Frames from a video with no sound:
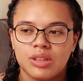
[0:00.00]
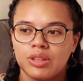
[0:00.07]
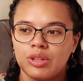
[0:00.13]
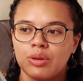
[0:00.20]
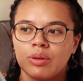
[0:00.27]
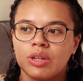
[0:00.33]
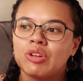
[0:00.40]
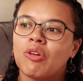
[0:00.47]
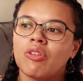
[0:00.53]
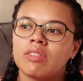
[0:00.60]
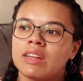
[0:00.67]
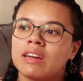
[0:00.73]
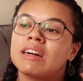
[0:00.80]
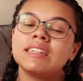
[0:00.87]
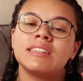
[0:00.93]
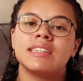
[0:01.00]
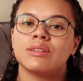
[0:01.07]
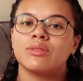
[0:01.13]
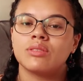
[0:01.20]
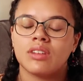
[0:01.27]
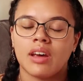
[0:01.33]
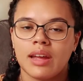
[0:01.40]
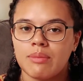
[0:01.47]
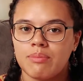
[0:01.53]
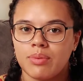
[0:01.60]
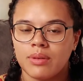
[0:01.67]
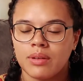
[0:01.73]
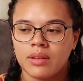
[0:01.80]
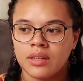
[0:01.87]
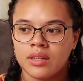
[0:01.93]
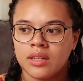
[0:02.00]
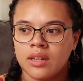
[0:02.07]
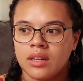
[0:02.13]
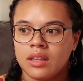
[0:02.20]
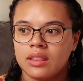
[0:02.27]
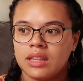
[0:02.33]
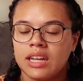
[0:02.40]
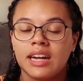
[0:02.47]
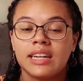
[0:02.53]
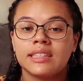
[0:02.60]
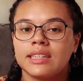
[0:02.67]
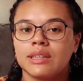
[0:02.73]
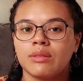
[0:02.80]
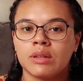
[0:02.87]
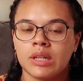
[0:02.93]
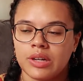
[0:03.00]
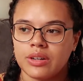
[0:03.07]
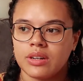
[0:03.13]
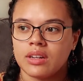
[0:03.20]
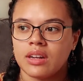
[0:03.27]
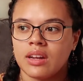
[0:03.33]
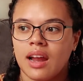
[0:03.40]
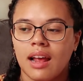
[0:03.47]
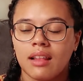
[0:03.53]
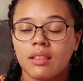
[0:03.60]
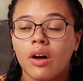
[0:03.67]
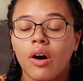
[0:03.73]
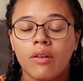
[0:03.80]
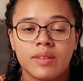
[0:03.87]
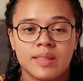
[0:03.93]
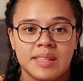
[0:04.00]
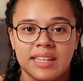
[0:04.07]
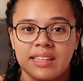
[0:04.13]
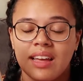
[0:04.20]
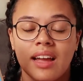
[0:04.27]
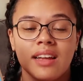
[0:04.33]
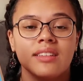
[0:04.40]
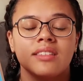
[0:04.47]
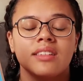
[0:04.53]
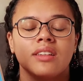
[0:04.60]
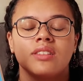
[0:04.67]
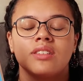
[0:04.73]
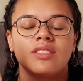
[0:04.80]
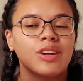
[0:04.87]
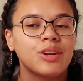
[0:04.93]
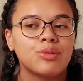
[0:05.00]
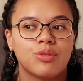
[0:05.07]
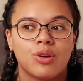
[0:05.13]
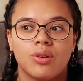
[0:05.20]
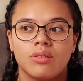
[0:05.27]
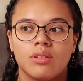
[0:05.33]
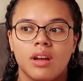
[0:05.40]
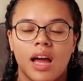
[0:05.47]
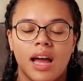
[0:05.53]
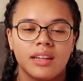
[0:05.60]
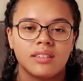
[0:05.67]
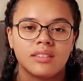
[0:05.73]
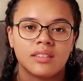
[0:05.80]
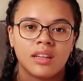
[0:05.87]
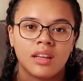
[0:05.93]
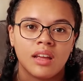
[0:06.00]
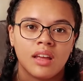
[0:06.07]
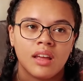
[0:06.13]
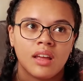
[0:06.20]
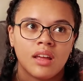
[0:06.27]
You are not the ideal type, the ideal look, and obviously that is so wrong, and